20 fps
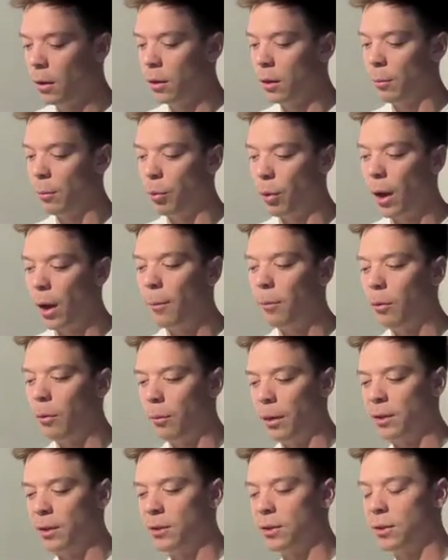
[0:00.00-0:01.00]
The
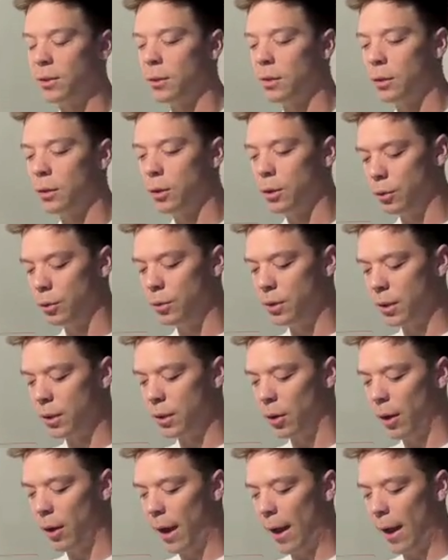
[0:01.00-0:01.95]
problem is you still